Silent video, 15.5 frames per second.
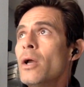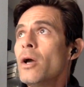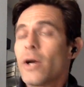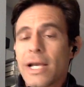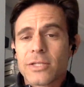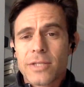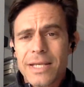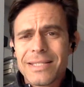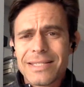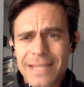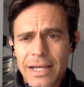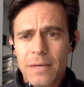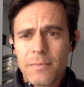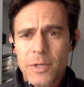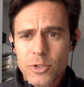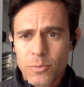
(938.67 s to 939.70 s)
Okay, so that's the
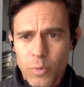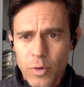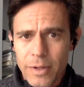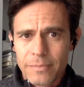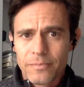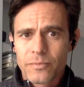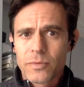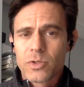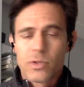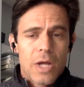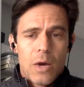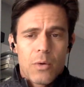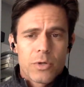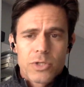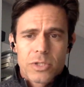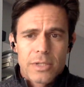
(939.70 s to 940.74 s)
second major point. So now
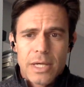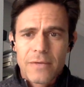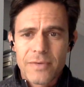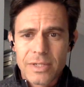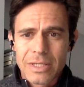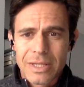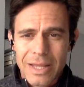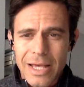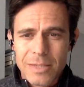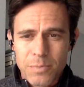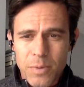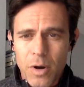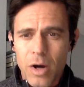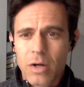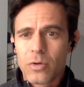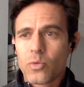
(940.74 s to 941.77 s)
we're just kind of into the last
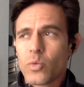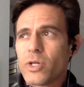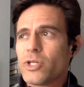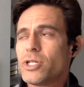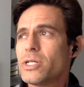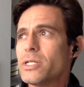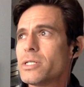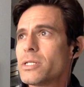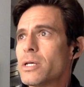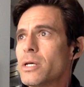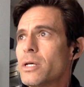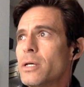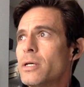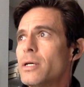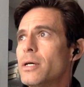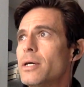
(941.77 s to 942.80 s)
part, which is
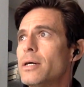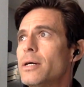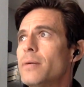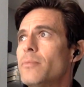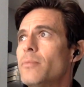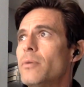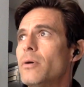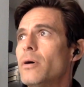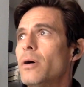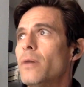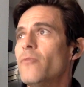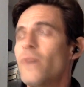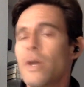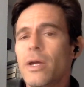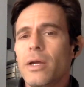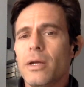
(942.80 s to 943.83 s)
um, a
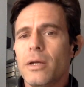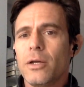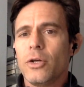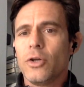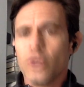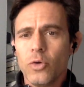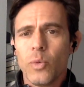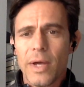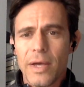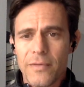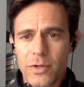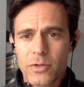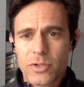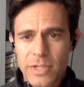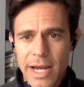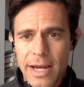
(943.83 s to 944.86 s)
very good way of
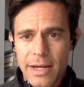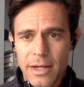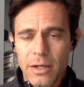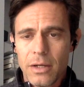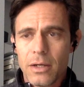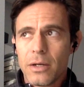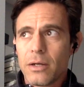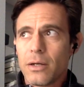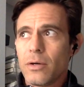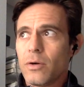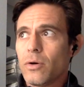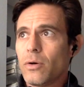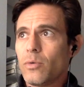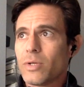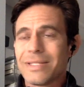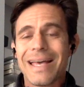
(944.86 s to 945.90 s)
understanding
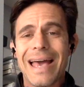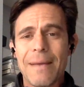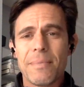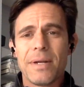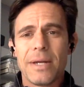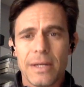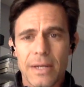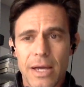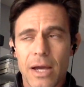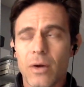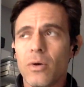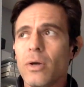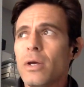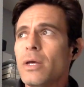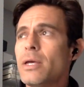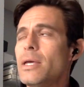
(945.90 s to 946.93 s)
uh, what's happening now
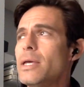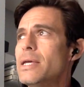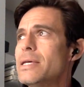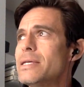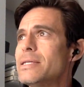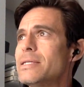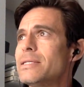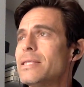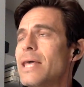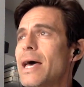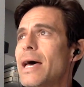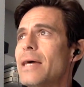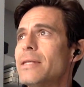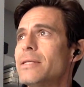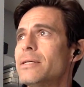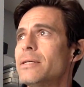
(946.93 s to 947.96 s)
is
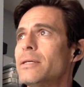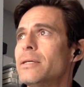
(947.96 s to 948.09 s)
that